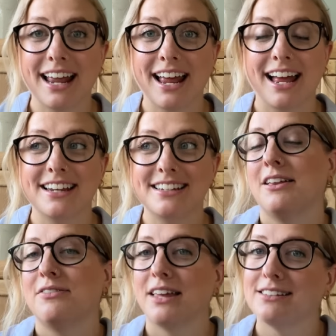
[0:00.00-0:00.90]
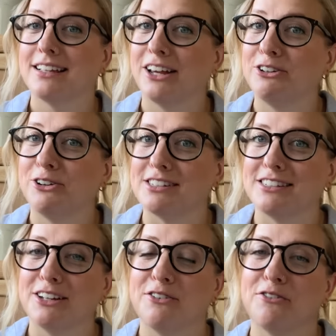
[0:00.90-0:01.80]
And thanks again,
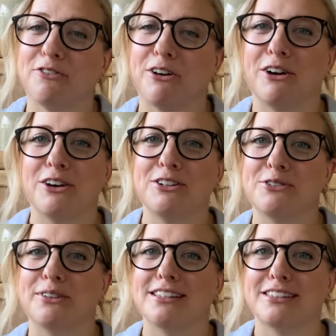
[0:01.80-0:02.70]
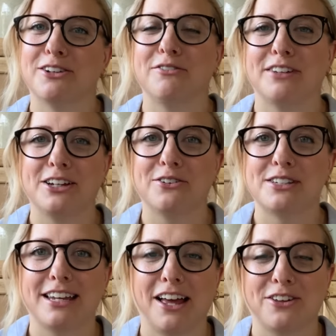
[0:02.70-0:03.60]
Kristen, for doing this little video
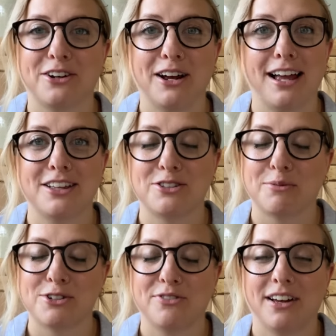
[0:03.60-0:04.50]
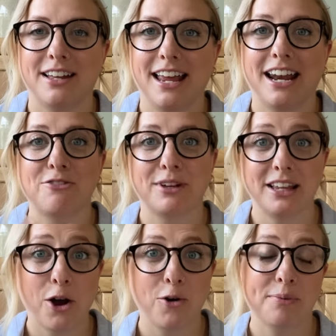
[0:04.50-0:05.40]
together. I had so much fun, and I
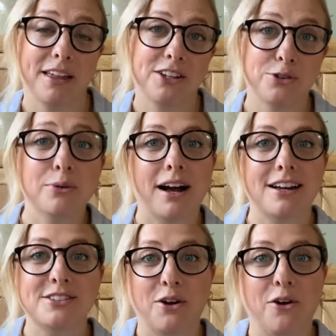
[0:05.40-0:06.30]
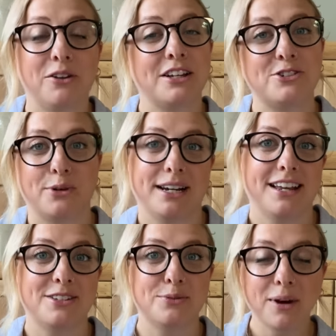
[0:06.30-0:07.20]
really hope that you guys all enjoyed it
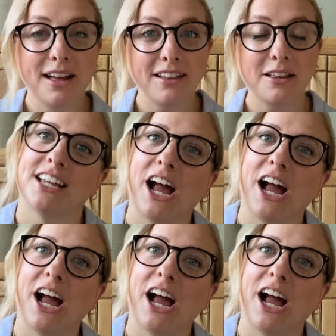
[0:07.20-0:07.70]
as well.